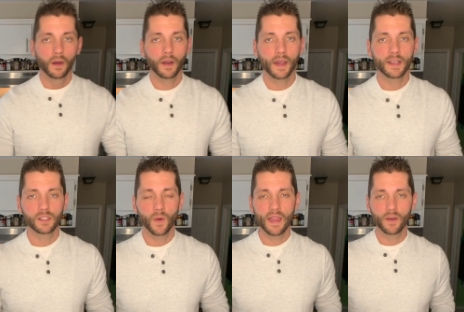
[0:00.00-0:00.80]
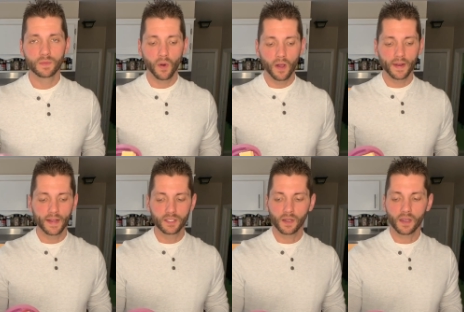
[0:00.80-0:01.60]
Alright guys, so while that was boiling, I
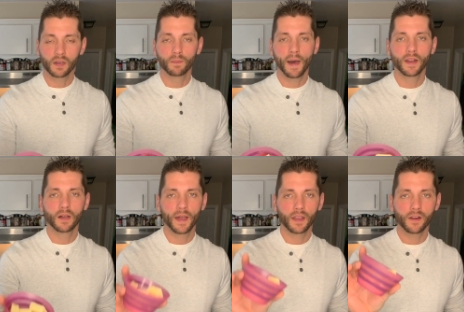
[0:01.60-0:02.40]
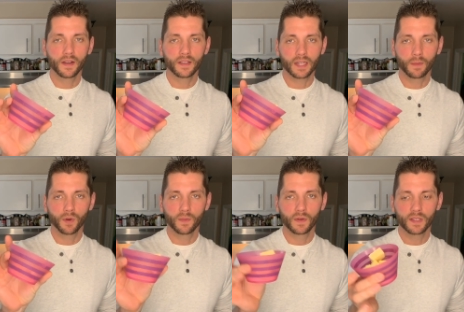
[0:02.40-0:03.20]
took and combined all my ingredients and I
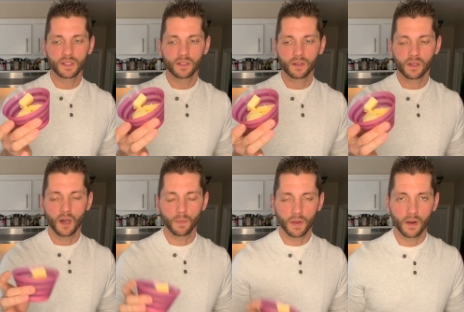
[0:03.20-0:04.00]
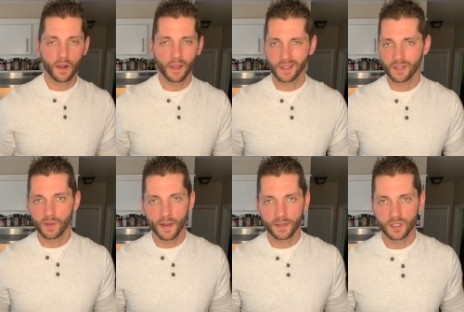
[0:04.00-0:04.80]
put them in this little cup here. I like to do
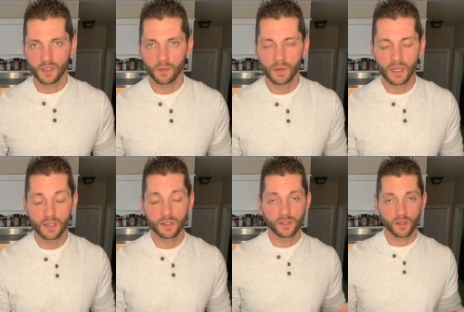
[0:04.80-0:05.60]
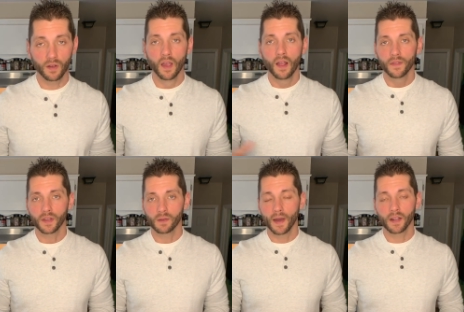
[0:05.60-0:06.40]
that, it's just a little bit easier. So the
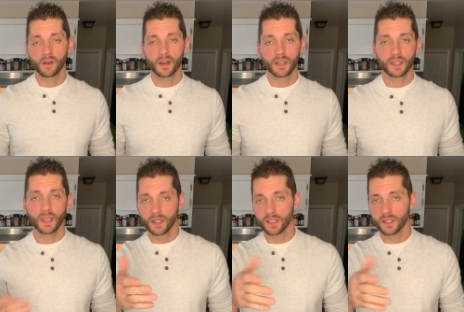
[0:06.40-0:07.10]
combined ingredients, again,